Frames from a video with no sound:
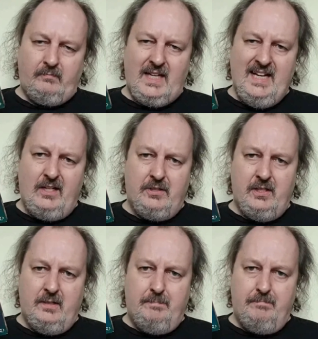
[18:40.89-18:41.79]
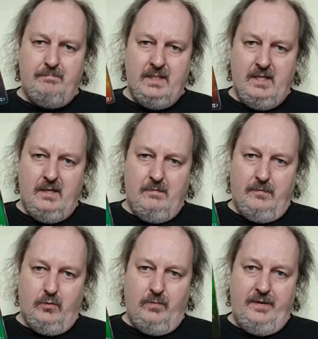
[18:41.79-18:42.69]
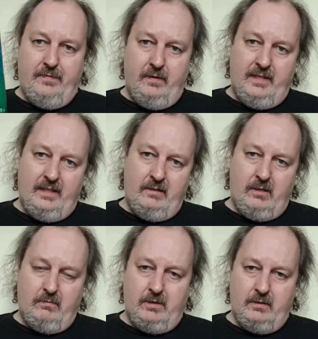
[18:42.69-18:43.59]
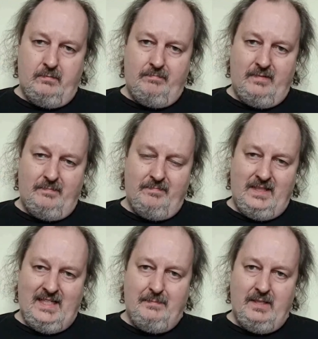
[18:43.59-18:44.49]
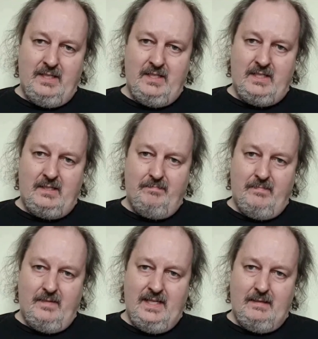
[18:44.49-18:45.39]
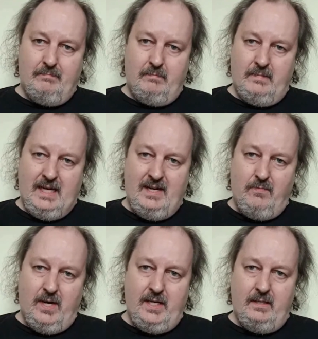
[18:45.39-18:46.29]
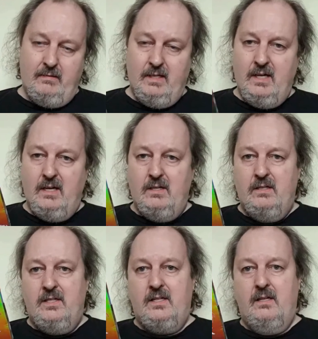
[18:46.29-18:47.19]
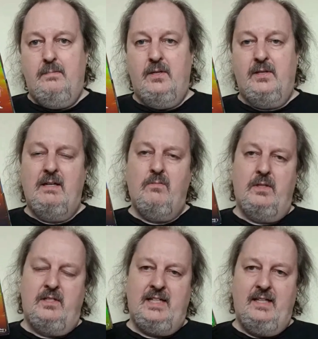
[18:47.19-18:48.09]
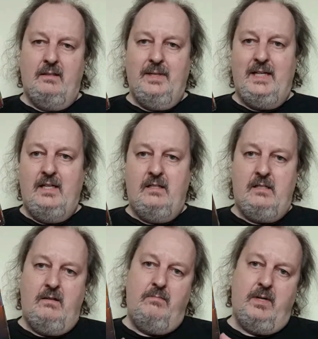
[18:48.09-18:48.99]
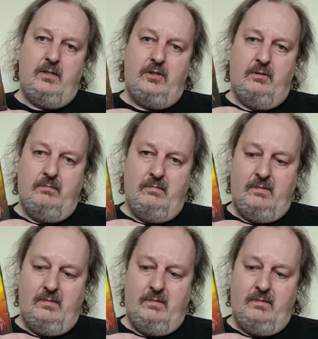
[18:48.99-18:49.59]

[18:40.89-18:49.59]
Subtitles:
and got a full refund, then told to keep the disc anyway. So, but I didn't want to take the mickey too much on